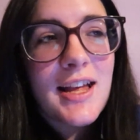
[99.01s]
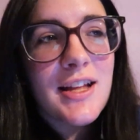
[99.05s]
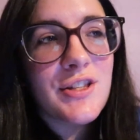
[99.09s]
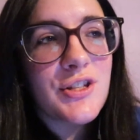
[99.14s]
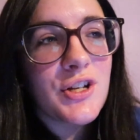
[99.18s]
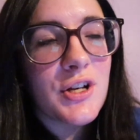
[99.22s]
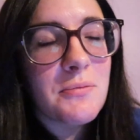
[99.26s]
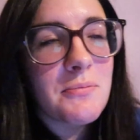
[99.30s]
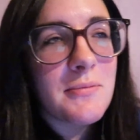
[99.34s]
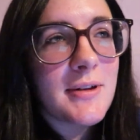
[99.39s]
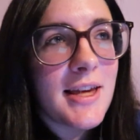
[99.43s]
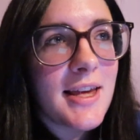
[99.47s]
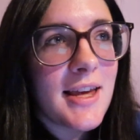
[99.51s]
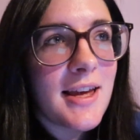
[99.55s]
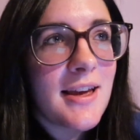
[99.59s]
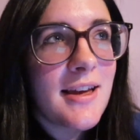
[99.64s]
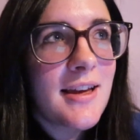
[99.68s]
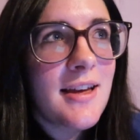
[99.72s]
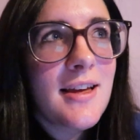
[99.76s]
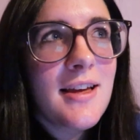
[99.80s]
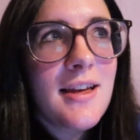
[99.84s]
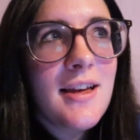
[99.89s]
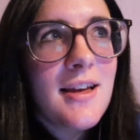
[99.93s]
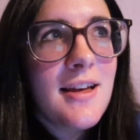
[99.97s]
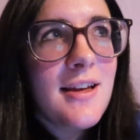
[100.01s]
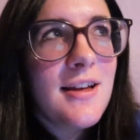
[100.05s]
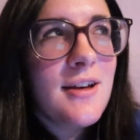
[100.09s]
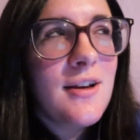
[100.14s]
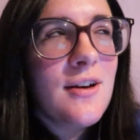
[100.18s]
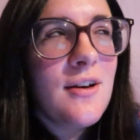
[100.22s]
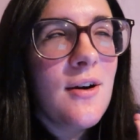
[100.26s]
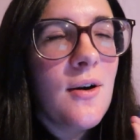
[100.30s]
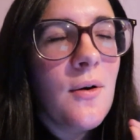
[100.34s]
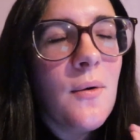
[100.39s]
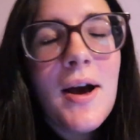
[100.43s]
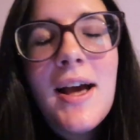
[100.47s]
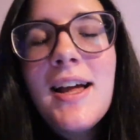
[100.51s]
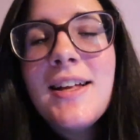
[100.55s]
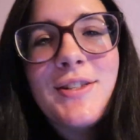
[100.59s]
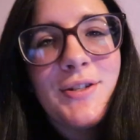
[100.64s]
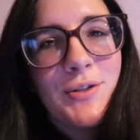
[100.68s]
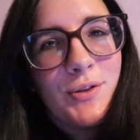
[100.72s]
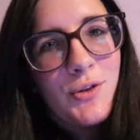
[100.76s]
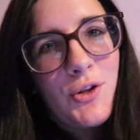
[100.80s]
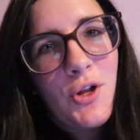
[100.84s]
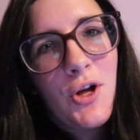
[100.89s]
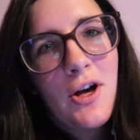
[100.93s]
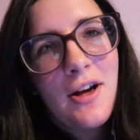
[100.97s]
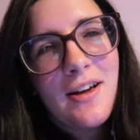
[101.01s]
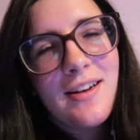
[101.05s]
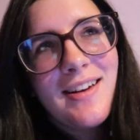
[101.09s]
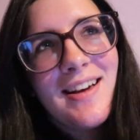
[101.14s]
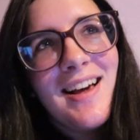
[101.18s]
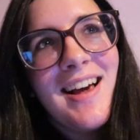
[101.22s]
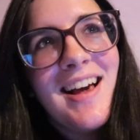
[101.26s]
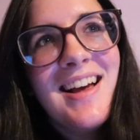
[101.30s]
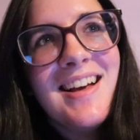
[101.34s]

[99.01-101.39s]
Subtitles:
It took me way too long,